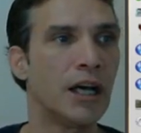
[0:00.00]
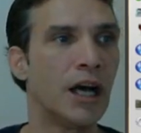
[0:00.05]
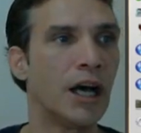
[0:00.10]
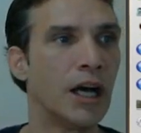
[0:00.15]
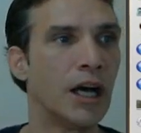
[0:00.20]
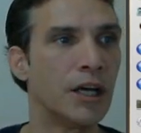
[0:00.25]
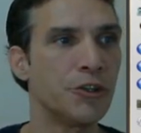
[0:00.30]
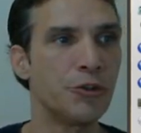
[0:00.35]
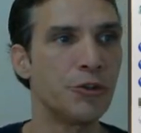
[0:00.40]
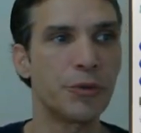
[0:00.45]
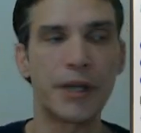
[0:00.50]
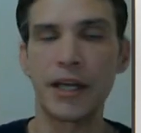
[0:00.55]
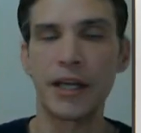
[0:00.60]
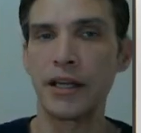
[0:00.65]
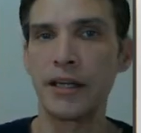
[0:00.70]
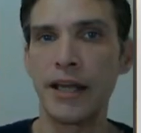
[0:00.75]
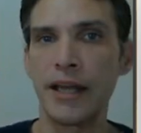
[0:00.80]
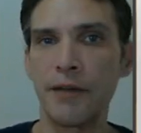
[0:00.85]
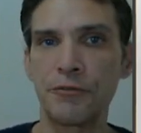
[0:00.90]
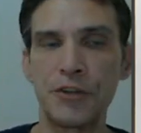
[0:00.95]
Uh, you
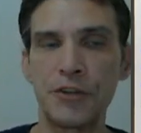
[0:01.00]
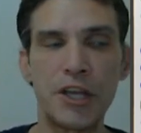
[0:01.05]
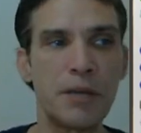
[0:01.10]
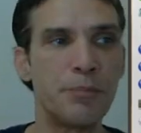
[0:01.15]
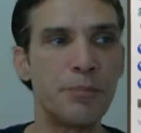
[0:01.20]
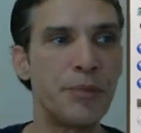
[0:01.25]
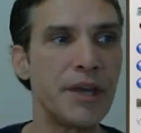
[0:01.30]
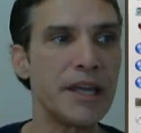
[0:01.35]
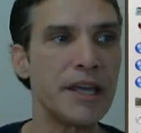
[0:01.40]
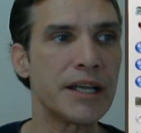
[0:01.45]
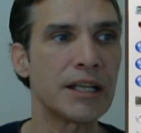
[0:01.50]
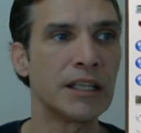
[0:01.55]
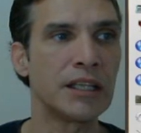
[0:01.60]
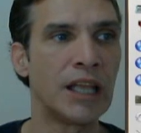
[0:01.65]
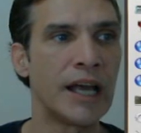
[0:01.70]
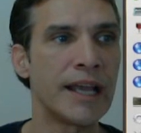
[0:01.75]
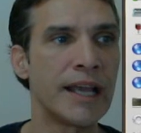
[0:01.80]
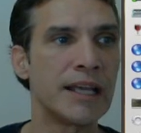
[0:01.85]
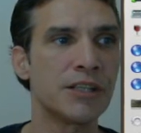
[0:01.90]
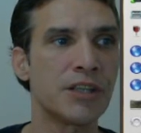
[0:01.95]
get an FTP
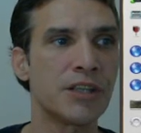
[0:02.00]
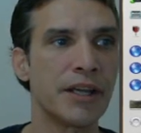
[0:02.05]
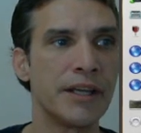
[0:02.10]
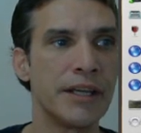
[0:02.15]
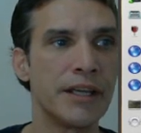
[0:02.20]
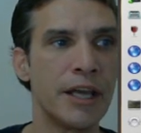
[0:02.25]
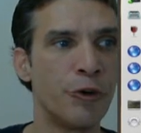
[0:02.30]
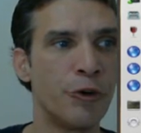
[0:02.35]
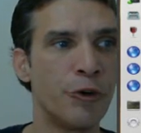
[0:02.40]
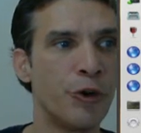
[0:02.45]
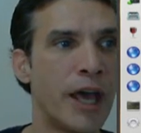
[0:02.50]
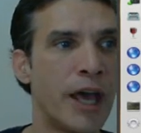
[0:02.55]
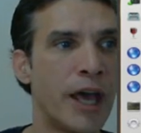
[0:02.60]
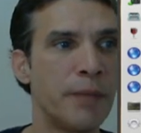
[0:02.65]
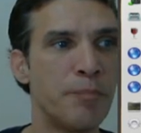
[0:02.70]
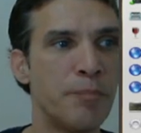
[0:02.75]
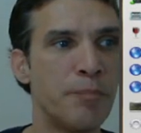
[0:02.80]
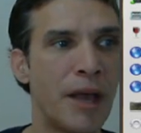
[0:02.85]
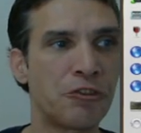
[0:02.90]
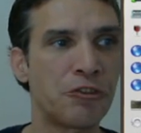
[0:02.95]
client, an
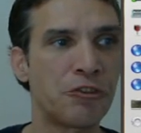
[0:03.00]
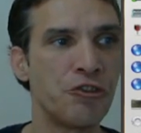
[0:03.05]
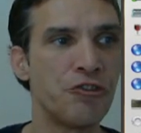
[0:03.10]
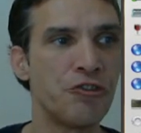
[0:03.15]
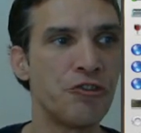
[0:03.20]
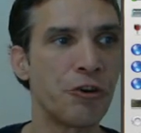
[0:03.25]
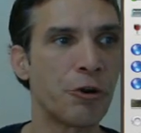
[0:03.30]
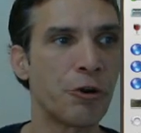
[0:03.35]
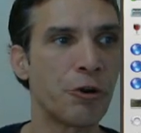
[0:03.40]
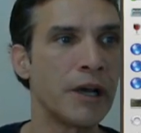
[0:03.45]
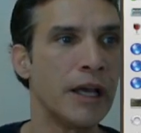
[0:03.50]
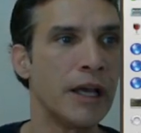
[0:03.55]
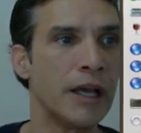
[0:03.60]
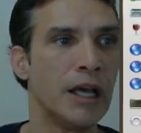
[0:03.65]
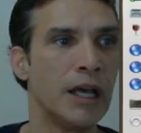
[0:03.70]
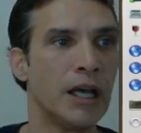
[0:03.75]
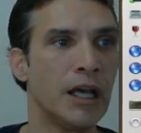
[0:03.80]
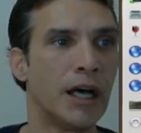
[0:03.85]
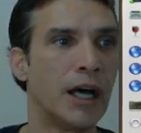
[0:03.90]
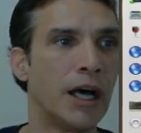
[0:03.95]
internet messenger,
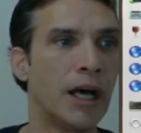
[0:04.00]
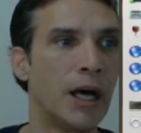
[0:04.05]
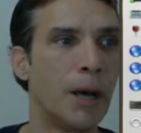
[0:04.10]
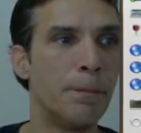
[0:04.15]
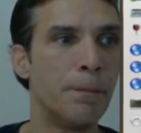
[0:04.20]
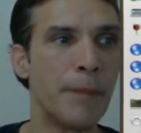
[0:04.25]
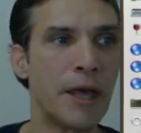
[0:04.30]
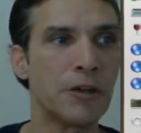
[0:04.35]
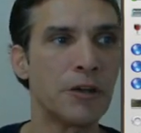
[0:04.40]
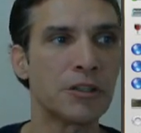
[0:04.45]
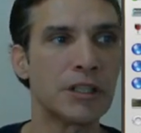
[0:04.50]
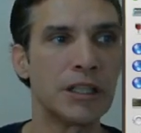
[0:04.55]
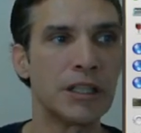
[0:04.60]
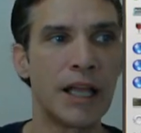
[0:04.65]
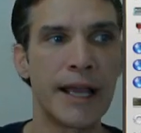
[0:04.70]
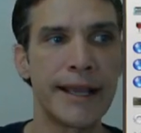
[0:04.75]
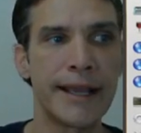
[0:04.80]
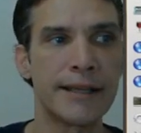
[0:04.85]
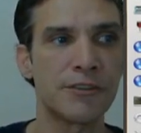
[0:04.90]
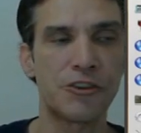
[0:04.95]
a mail
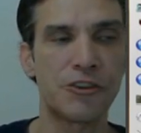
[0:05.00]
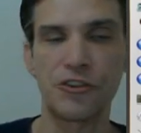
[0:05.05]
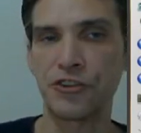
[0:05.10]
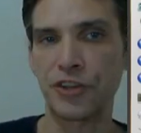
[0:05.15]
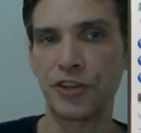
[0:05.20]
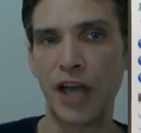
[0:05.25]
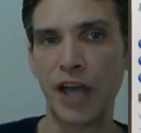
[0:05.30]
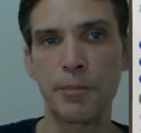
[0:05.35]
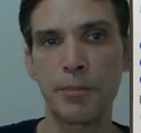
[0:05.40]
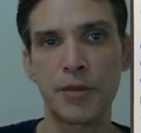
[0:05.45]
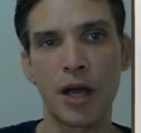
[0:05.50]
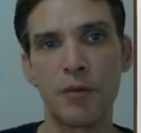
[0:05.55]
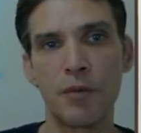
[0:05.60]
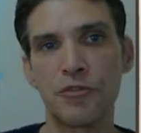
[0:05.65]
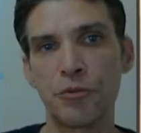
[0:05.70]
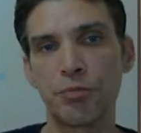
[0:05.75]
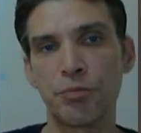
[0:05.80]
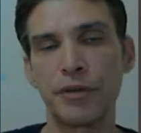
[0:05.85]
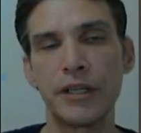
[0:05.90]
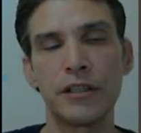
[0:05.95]
client. Skype
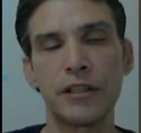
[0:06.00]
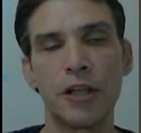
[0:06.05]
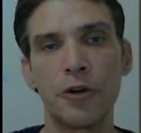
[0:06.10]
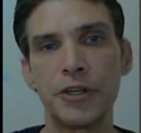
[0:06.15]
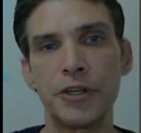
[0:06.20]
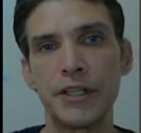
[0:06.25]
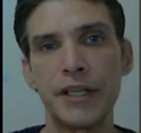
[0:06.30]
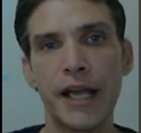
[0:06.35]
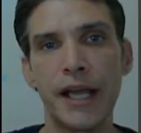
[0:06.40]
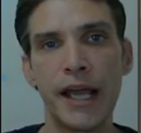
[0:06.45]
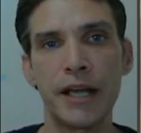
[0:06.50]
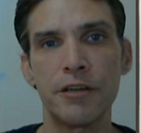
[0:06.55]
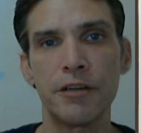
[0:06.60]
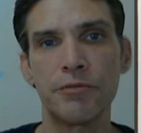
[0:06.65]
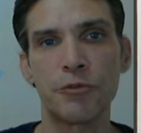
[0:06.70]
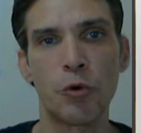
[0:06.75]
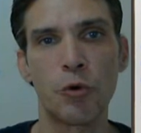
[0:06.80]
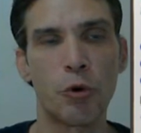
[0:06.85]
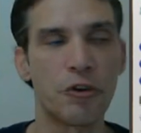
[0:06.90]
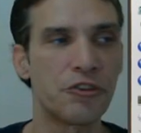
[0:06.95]
comes preloaded,
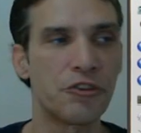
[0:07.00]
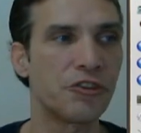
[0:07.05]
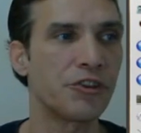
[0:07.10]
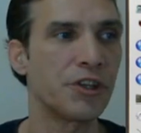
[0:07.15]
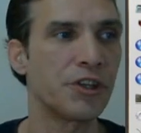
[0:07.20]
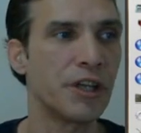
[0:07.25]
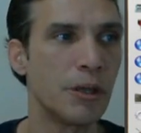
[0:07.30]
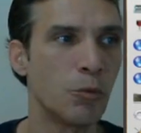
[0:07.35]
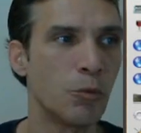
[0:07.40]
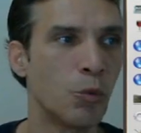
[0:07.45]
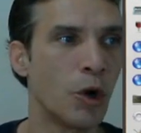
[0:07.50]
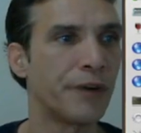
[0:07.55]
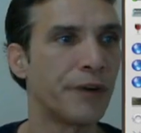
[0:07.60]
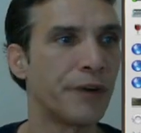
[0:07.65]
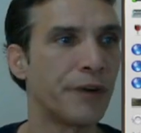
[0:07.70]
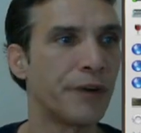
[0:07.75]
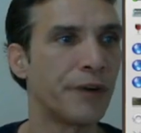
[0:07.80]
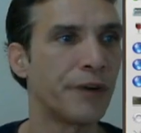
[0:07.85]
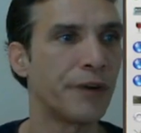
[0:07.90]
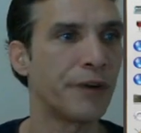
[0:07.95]
and of course the
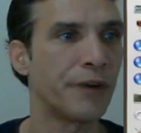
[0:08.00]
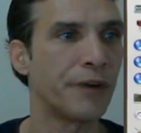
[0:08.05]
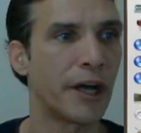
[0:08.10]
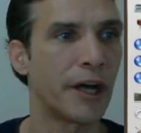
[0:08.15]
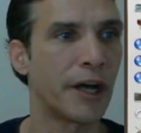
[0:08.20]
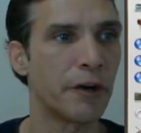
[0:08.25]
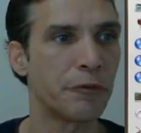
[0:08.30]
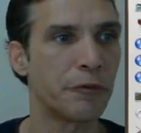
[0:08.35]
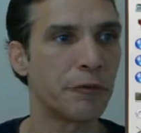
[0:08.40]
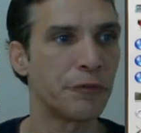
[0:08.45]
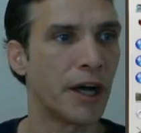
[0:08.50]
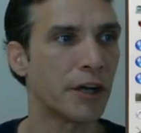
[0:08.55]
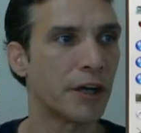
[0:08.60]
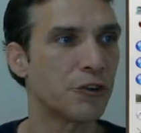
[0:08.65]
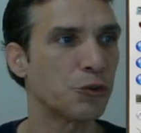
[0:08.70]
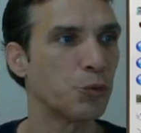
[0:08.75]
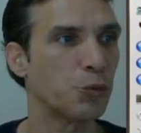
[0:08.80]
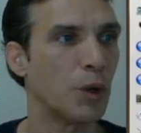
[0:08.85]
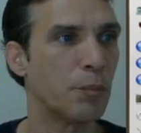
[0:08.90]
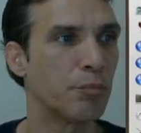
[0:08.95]
wonderful
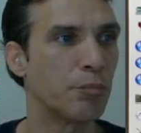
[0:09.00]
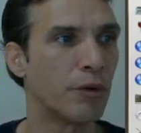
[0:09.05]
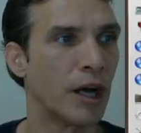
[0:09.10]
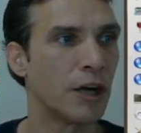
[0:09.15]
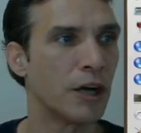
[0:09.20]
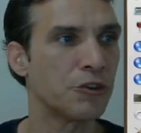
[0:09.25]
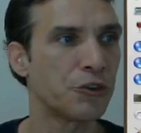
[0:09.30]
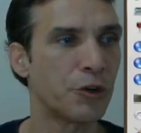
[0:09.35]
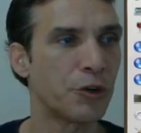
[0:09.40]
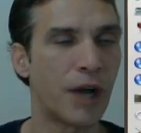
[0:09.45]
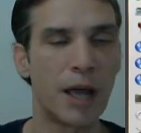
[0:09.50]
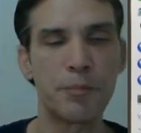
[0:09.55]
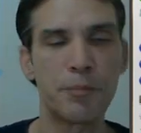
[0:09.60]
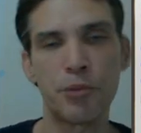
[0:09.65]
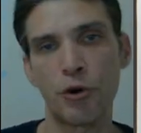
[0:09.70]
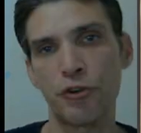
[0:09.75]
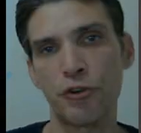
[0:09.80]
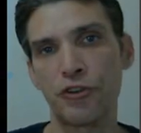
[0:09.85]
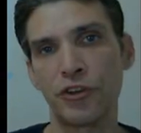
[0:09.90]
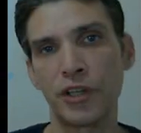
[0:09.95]
Firefox web browser. I
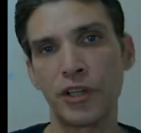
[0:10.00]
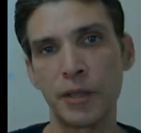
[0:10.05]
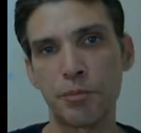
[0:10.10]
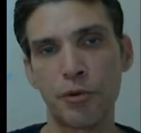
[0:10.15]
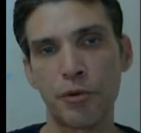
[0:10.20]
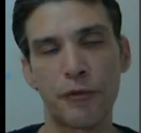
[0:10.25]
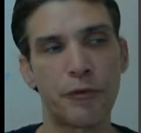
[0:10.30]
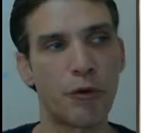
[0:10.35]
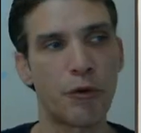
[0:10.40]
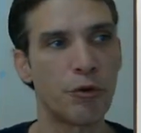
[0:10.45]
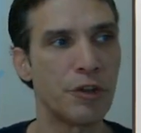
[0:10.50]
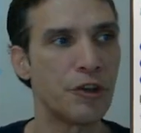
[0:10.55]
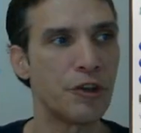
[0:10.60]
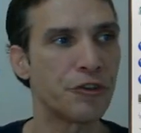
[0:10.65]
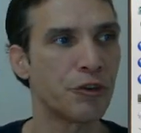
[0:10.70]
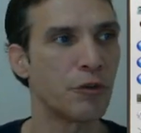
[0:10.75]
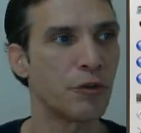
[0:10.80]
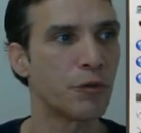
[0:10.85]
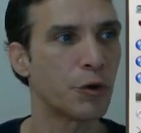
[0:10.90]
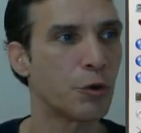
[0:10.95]
personally prefer
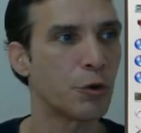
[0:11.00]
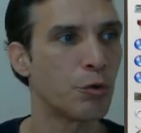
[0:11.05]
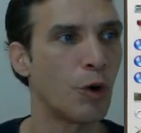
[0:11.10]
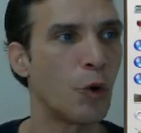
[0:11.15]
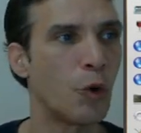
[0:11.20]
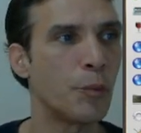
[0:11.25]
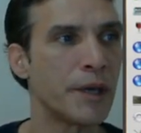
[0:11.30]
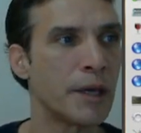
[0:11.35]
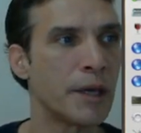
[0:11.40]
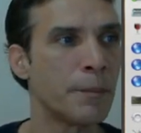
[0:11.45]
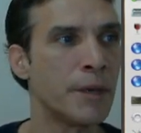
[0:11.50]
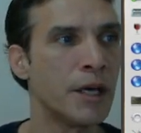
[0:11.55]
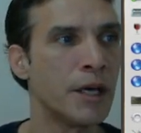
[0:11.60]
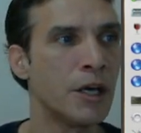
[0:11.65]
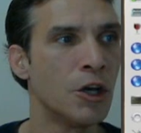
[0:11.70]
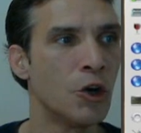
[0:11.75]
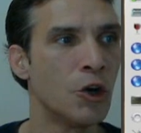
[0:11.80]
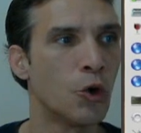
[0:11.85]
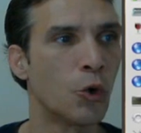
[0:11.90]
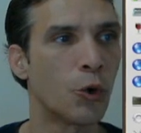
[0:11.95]
this over Chromium
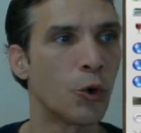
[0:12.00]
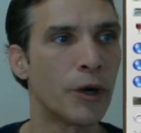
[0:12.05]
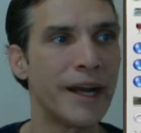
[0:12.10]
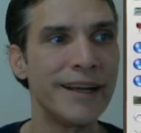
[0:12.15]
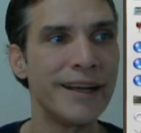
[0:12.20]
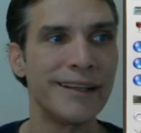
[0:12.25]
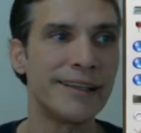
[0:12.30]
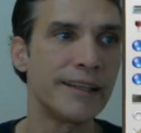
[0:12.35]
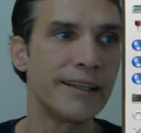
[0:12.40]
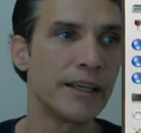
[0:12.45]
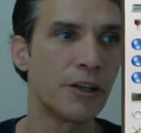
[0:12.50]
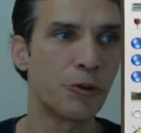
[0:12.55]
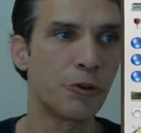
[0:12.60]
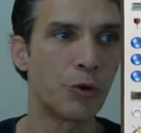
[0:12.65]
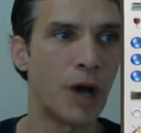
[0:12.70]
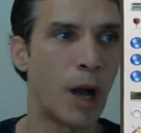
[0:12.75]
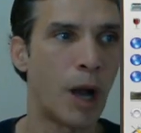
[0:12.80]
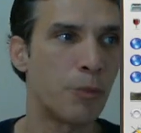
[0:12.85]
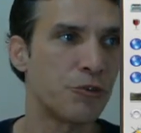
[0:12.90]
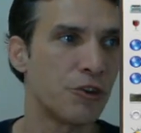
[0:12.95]
or any of the
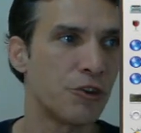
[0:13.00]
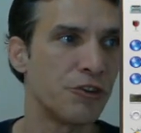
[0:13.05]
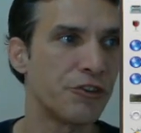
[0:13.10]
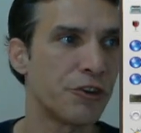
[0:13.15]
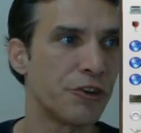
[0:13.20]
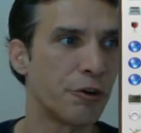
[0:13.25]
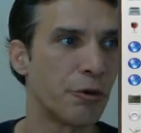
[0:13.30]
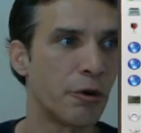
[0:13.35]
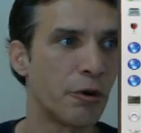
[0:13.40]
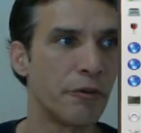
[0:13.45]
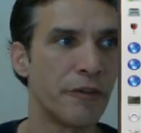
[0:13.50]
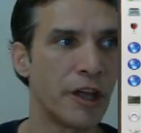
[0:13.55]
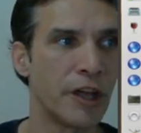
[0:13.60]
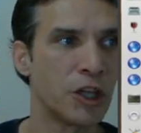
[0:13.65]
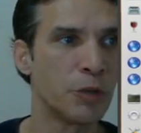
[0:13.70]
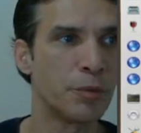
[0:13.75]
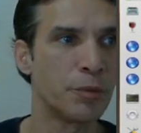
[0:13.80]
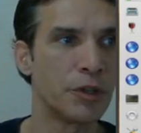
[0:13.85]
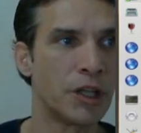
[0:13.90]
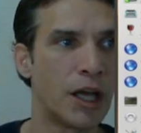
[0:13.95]
other options that are
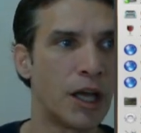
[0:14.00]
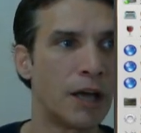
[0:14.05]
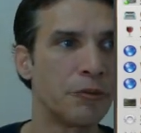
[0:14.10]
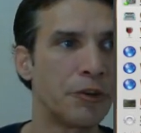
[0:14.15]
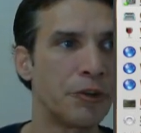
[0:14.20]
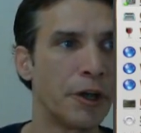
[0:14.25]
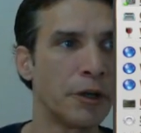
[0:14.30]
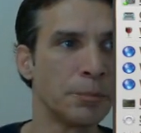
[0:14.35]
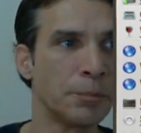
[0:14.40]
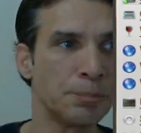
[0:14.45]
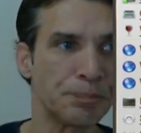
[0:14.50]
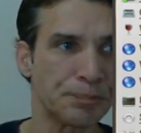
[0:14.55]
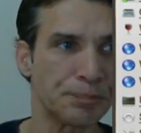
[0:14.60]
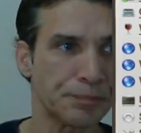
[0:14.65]
available out there.